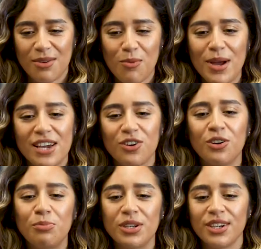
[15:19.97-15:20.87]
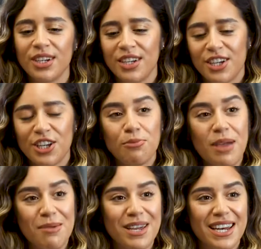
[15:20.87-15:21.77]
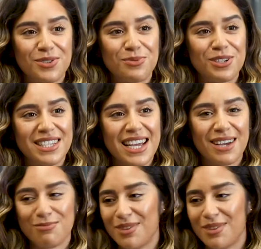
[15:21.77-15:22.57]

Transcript: I wake up and, you know, maybe it is one day I'm,